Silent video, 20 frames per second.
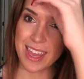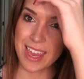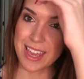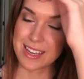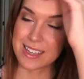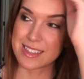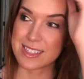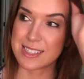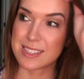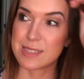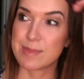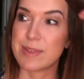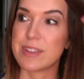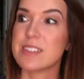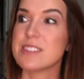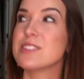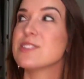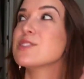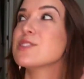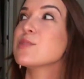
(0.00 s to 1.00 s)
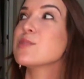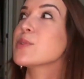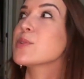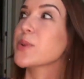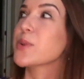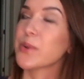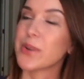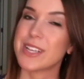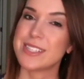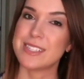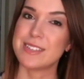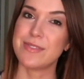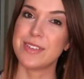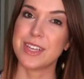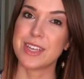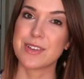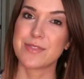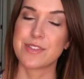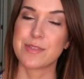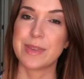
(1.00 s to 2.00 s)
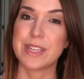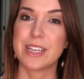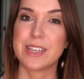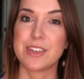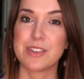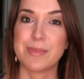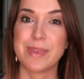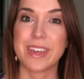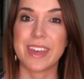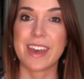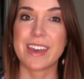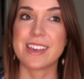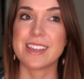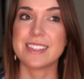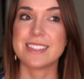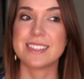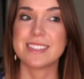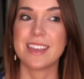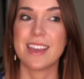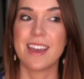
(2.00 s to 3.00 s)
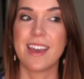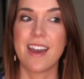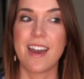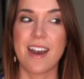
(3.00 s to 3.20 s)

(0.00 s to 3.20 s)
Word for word: And this has been a super requested video for me to do because